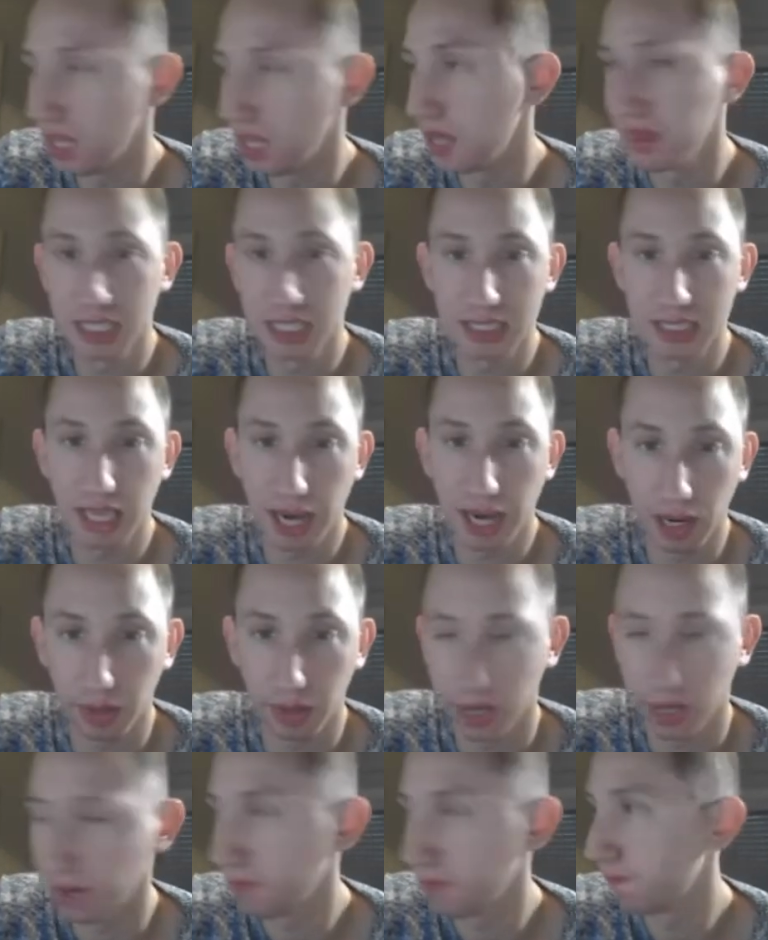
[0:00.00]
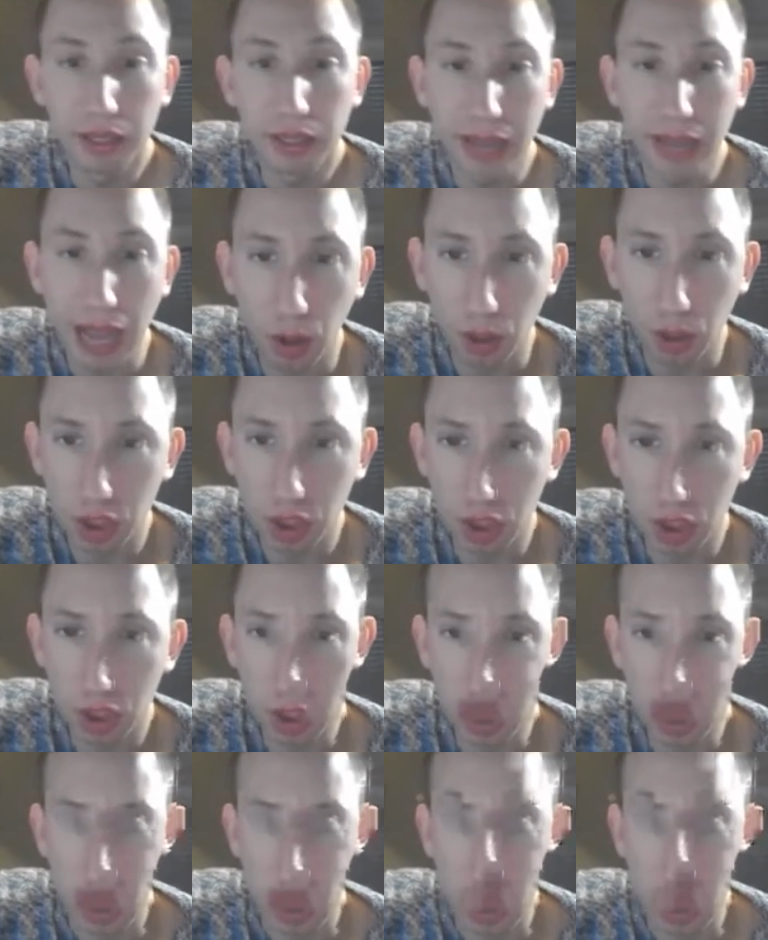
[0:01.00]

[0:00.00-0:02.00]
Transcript: in this area. Now, in terms of the